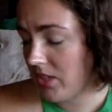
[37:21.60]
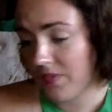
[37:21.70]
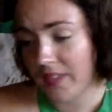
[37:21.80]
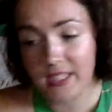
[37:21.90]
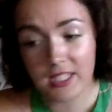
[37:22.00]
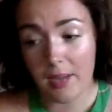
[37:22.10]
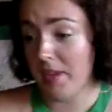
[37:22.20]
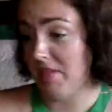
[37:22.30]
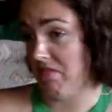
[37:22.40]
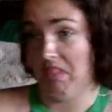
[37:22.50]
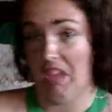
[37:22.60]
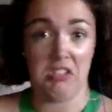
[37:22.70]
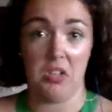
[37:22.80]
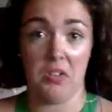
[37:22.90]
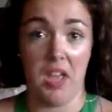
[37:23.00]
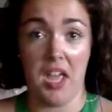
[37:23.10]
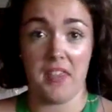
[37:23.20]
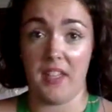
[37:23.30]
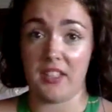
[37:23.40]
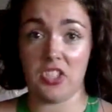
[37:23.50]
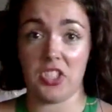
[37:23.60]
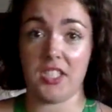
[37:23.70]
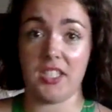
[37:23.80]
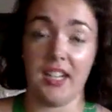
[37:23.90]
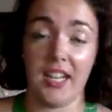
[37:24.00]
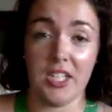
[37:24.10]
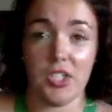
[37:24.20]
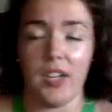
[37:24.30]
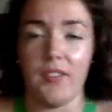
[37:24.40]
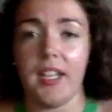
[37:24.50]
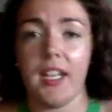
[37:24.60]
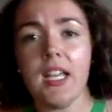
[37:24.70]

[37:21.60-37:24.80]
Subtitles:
That's okay. That's just the nature of it.